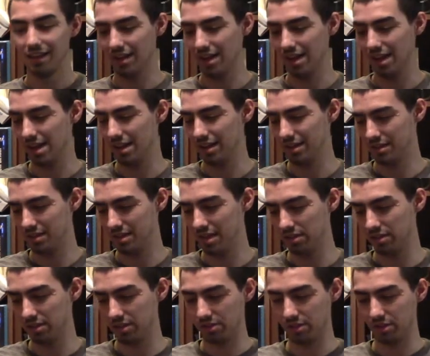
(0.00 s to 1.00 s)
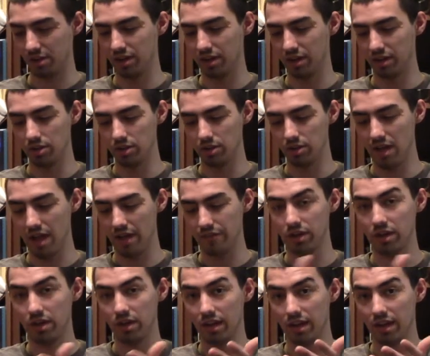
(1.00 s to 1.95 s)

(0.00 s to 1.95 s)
It says it's an 11,